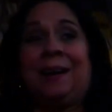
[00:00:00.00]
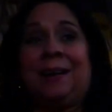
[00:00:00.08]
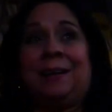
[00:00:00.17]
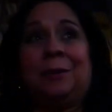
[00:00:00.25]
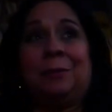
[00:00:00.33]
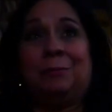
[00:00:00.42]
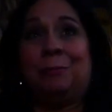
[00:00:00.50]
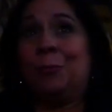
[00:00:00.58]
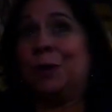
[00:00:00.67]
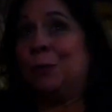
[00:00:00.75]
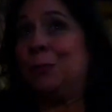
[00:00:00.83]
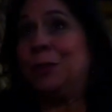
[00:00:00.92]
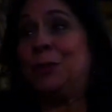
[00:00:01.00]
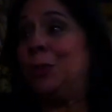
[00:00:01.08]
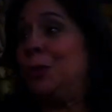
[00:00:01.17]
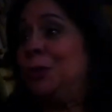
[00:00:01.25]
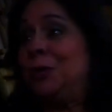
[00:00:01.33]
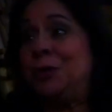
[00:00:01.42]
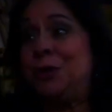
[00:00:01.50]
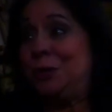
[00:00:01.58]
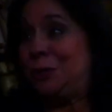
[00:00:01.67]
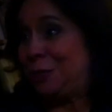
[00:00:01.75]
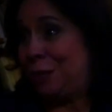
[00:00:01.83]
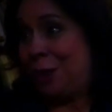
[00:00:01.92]
uh, work with 30
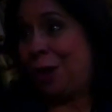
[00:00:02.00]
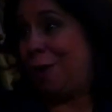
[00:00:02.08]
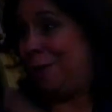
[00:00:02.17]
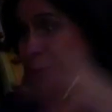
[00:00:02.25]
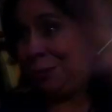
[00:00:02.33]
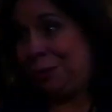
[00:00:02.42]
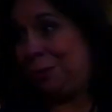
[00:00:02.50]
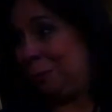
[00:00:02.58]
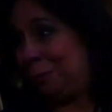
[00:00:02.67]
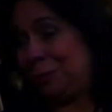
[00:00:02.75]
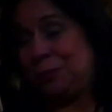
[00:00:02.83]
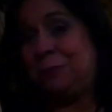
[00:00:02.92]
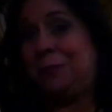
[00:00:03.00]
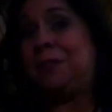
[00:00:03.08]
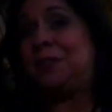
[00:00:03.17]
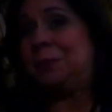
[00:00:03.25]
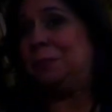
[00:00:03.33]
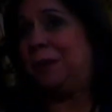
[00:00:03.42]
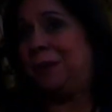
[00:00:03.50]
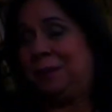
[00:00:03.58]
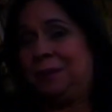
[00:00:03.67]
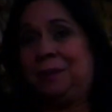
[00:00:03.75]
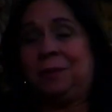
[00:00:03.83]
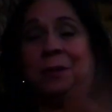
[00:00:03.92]
years ago. You know, we just finished a,
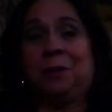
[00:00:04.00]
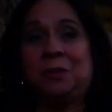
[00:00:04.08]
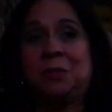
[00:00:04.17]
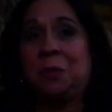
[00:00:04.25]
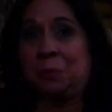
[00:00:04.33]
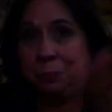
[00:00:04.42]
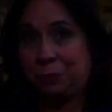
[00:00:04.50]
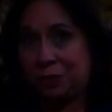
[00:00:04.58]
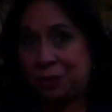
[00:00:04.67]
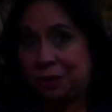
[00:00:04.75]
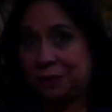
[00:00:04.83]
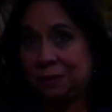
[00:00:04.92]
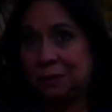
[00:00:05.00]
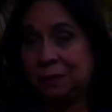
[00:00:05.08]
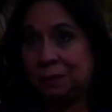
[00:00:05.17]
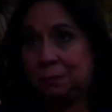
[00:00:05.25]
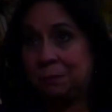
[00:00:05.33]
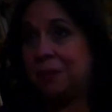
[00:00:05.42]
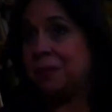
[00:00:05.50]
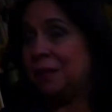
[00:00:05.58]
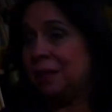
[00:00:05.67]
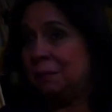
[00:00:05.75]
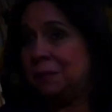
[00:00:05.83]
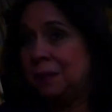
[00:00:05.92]
a, a project in uh,
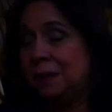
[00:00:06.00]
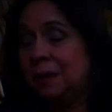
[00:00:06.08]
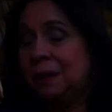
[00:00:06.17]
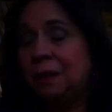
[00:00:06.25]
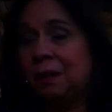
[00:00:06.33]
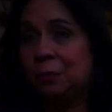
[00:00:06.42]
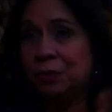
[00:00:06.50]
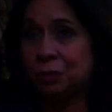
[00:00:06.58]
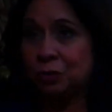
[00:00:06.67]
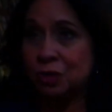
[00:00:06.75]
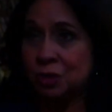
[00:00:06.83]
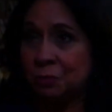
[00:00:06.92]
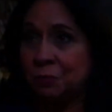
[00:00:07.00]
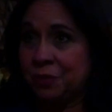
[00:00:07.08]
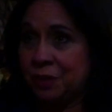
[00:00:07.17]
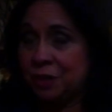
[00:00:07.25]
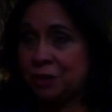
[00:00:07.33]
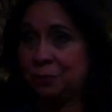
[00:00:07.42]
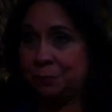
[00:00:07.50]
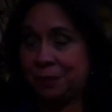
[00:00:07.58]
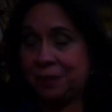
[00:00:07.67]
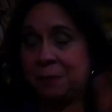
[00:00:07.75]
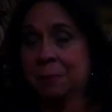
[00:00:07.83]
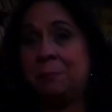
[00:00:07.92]
Bethlehem with Touchstone Theater,
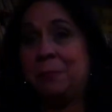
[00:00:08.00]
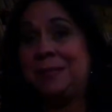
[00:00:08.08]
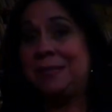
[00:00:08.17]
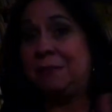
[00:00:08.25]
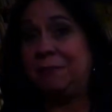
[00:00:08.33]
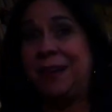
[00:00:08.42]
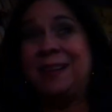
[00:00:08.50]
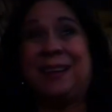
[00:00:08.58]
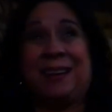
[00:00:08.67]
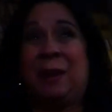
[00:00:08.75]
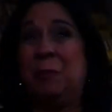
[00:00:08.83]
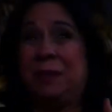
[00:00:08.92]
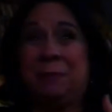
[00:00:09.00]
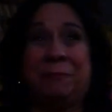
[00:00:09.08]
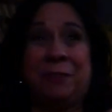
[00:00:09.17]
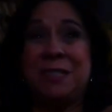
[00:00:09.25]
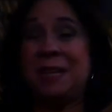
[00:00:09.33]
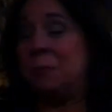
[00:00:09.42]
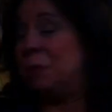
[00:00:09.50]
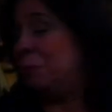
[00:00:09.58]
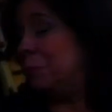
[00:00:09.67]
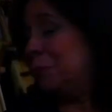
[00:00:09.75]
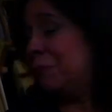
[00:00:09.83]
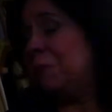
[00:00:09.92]
Bethlehem in Pennsylvania. Now, the first time we
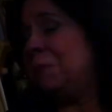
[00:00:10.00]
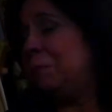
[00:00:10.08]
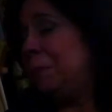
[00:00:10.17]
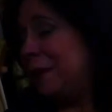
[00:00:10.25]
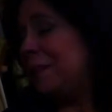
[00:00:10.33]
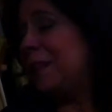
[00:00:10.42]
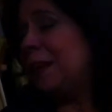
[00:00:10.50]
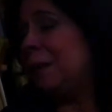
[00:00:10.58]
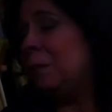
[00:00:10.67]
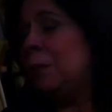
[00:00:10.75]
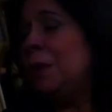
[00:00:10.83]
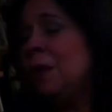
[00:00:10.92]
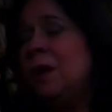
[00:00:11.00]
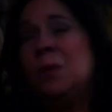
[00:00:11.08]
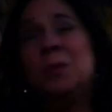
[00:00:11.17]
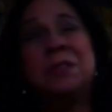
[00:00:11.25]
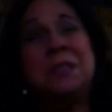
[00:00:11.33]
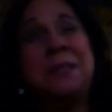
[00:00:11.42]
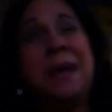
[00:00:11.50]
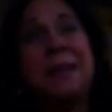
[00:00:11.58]
performed in Bethlehem was in